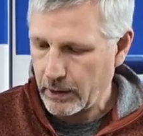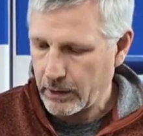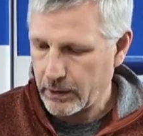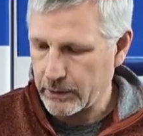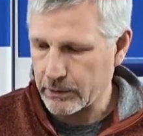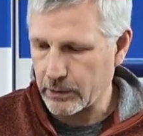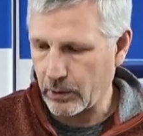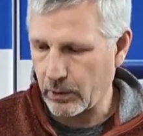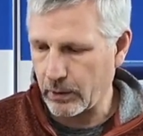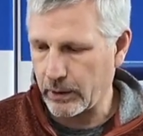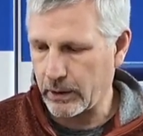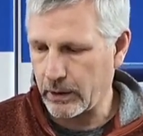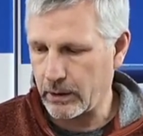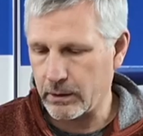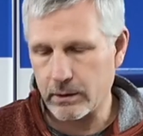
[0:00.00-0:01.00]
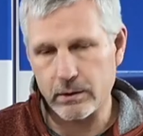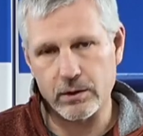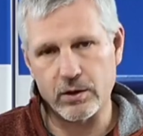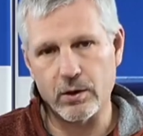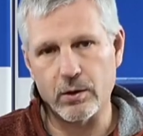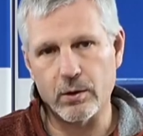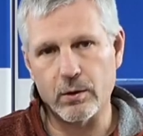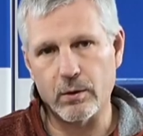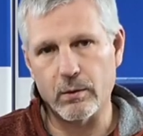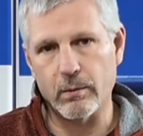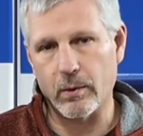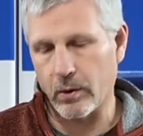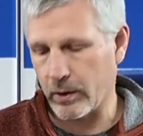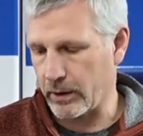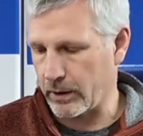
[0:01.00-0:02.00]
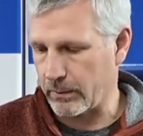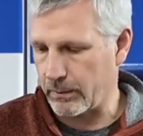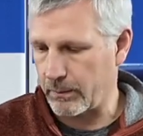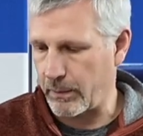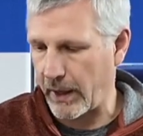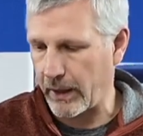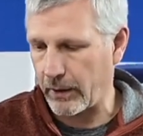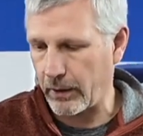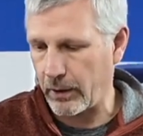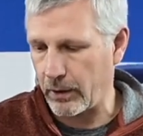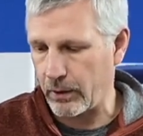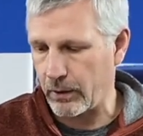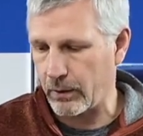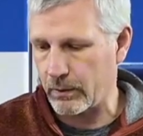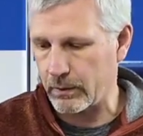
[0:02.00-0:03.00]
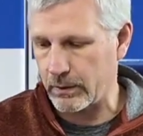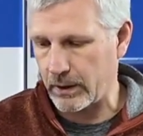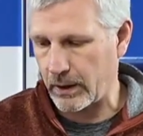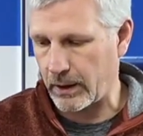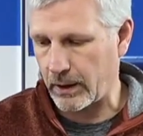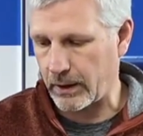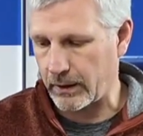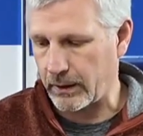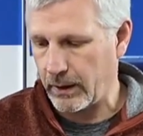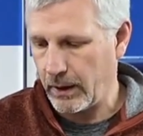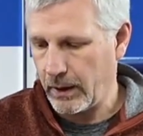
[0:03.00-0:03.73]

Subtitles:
controlling zoom or baro.